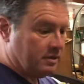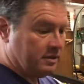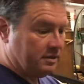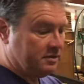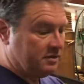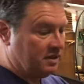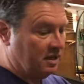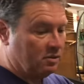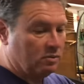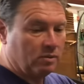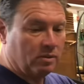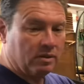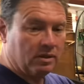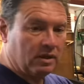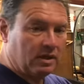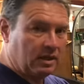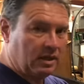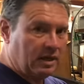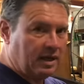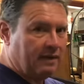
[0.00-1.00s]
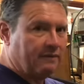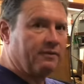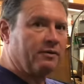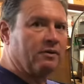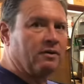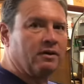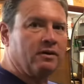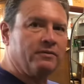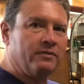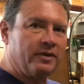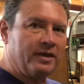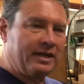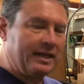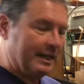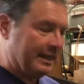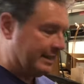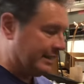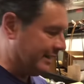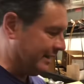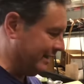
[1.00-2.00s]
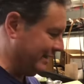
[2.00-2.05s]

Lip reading: This thing will never overheat.